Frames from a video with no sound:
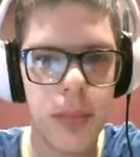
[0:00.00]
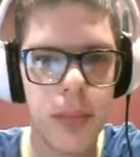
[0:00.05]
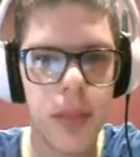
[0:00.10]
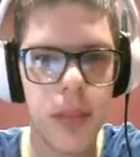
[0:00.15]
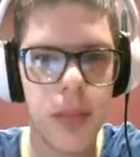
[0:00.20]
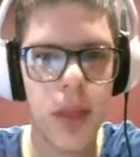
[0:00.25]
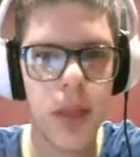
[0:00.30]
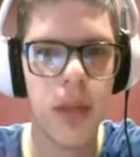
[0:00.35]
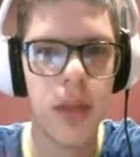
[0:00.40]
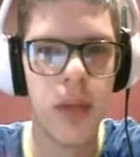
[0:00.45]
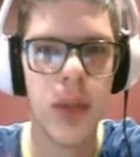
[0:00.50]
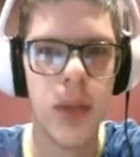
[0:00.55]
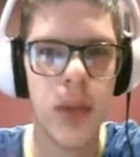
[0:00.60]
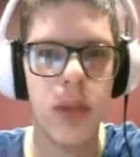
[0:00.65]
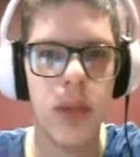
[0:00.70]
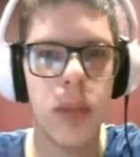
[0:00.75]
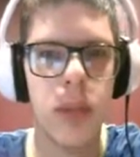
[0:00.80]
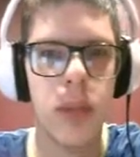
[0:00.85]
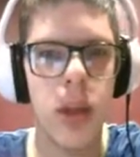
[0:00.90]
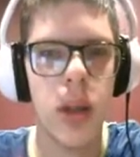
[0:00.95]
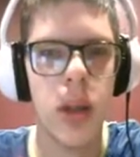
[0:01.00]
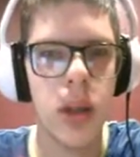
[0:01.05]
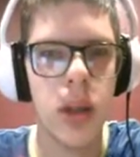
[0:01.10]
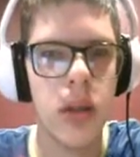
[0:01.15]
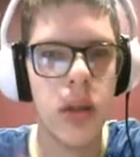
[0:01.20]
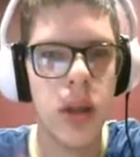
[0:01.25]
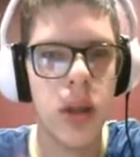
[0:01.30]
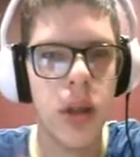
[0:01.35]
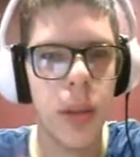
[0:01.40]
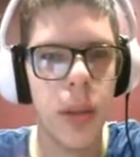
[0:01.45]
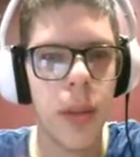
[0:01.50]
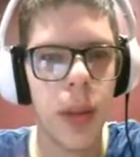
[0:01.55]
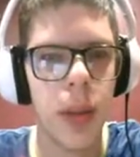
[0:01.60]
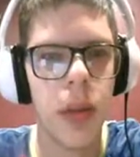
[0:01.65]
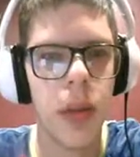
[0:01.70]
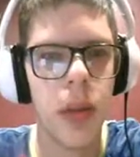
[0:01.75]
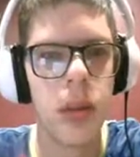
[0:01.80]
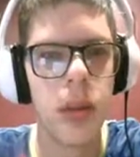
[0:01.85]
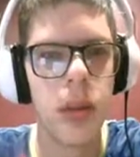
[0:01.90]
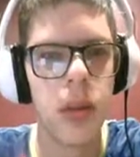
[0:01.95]
if we just put
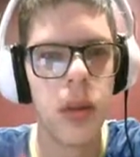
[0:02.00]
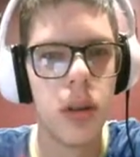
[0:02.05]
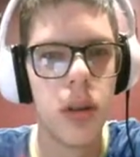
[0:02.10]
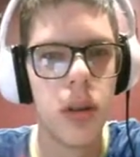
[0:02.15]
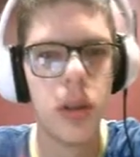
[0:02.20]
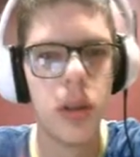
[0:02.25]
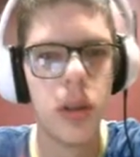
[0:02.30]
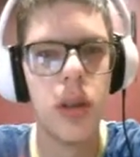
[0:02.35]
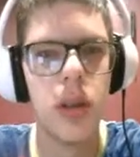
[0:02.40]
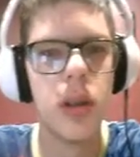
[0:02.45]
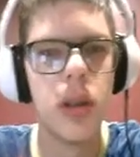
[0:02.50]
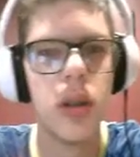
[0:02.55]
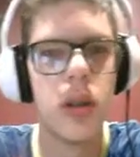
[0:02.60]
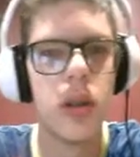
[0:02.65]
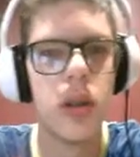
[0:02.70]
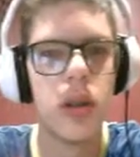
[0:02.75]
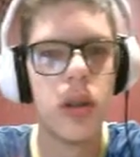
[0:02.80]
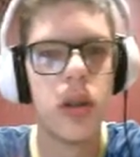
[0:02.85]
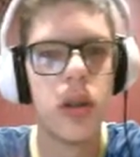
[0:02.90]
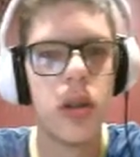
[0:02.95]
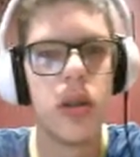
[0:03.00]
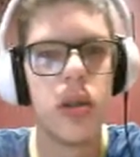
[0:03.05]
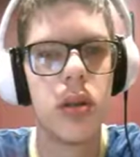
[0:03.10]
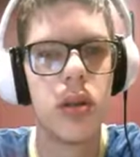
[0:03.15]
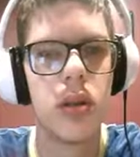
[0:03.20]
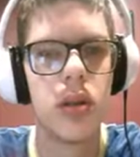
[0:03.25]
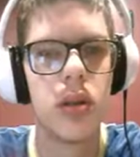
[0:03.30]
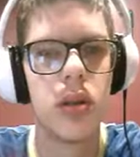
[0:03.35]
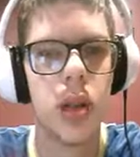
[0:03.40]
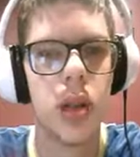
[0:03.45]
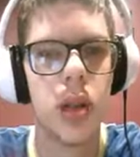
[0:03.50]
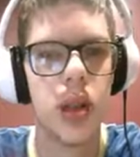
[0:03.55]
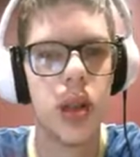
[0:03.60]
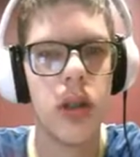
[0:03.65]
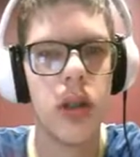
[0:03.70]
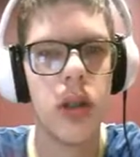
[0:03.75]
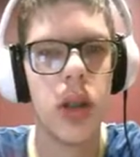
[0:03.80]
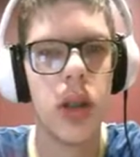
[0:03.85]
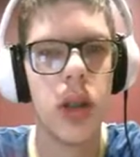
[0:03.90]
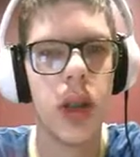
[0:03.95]
something, you could just like
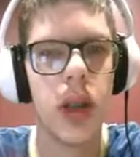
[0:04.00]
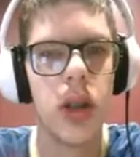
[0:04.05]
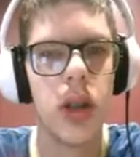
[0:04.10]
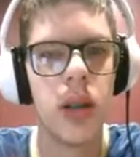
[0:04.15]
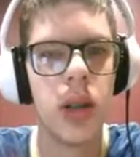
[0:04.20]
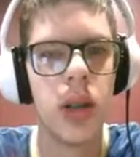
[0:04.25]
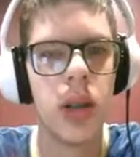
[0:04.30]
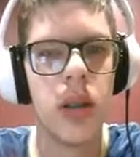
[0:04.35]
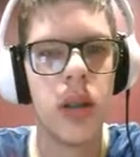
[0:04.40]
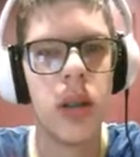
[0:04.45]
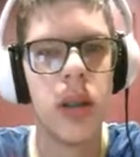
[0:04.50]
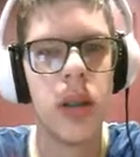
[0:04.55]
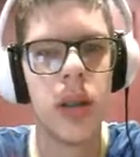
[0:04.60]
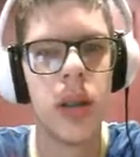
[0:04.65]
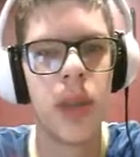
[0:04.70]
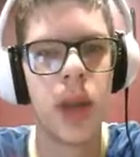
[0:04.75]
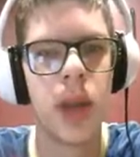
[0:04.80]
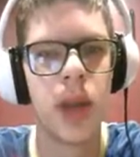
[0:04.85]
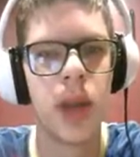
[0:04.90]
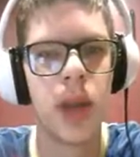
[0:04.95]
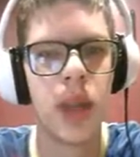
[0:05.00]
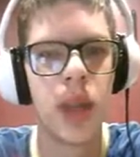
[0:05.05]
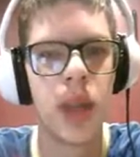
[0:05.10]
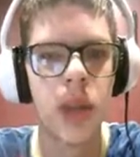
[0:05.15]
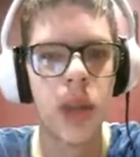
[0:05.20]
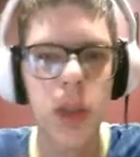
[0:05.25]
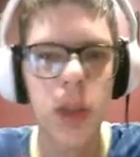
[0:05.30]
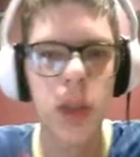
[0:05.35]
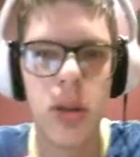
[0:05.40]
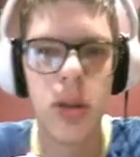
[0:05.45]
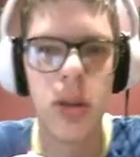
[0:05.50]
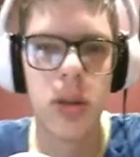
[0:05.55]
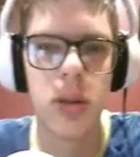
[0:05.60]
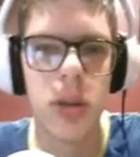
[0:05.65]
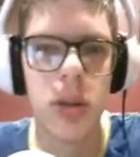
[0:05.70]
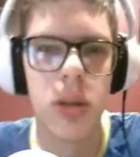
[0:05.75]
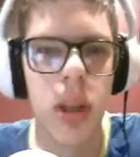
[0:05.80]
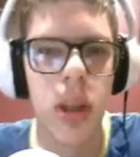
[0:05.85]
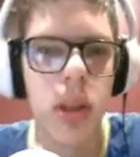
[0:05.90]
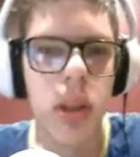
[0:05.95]
title it something and take some notes.
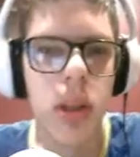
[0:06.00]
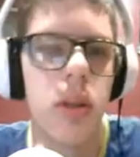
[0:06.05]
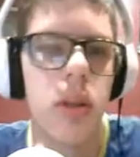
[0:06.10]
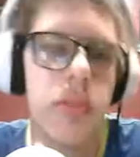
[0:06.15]
Like,